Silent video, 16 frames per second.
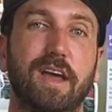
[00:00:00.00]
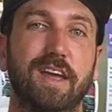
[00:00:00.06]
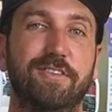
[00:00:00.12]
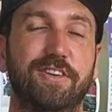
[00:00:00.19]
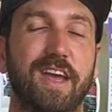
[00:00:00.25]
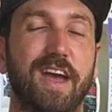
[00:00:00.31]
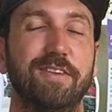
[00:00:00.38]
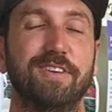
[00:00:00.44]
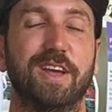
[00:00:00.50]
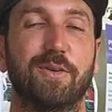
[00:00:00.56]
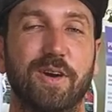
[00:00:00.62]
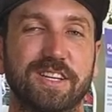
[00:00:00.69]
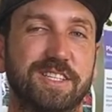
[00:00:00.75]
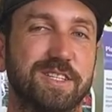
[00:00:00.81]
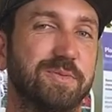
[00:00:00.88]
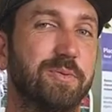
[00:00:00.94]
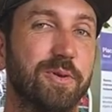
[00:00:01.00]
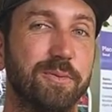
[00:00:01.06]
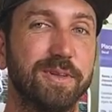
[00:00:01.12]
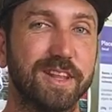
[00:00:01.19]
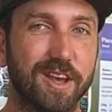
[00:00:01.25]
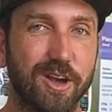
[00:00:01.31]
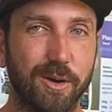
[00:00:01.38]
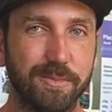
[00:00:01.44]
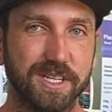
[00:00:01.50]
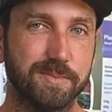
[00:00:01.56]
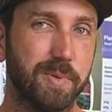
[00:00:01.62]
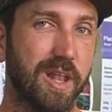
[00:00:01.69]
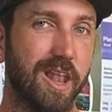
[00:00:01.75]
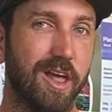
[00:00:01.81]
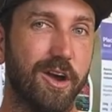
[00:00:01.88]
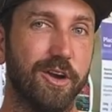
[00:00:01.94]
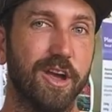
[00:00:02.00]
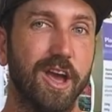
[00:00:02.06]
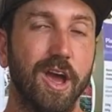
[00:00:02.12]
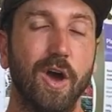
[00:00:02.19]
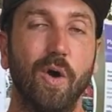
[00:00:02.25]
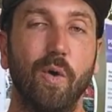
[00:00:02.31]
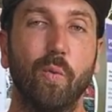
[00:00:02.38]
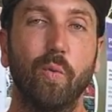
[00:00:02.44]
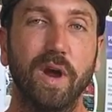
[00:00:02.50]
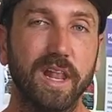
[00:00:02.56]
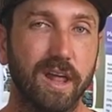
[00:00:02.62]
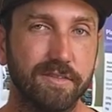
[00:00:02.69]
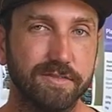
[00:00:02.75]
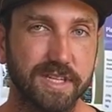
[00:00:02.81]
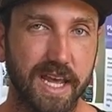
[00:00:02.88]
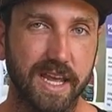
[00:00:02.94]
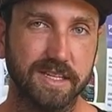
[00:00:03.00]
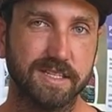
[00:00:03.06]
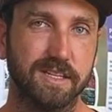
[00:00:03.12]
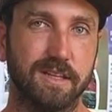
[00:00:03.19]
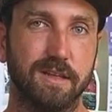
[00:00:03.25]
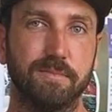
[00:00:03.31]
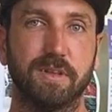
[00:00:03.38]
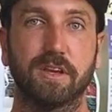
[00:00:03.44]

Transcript: If you have any questions, put them in the comments below. We love to answer them.